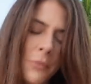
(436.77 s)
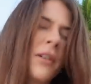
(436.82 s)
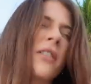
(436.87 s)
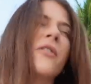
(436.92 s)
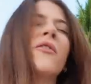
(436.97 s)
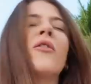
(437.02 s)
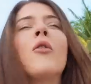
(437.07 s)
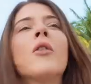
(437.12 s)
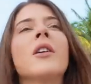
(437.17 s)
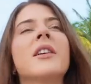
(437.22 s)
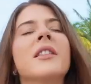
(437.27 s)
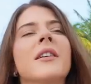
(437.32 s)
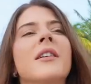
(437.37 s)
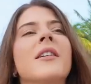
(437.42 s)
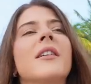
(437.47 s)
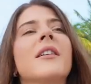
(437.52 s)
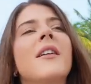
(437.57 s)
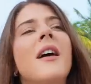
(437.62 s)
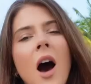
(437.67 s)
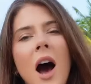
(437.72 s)
but for
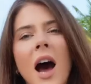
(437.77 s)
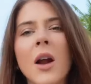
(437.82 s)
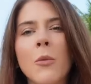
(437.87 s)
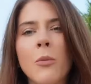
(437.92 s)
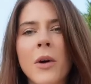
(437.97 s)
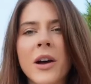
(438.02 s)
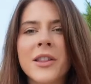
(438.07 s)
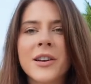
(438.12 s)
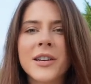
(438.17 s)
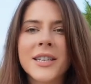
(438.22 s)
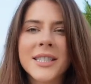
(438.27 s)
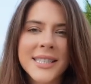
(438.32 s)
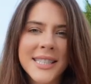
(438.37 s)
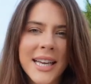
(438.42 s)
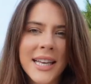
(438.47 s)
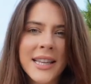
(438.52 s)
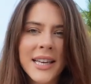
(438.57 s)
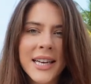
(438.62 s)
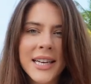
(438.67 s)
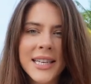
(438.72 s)
the hot weather,
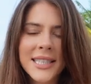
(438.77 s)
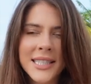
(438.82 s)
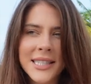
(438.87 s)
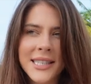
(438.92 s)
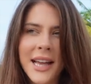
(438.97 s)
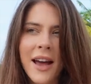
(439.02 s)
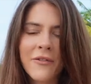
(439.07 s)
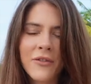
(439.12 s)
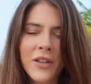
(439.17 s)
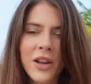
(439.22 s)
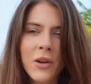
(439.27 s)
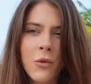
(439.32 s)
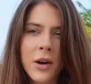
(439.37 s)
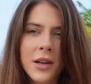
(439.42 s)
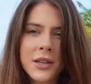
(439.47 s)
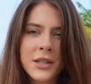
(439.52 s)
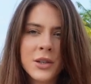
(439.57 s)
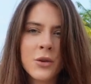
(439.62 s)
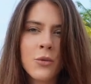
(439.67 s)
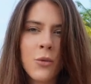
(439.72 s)
Sedley is definitely
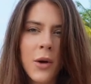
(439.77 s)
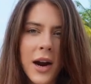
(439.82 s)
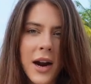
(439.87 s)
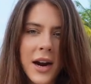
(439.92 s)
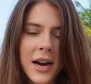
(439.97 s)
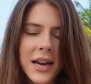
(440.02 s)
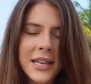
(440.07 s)
one to wear.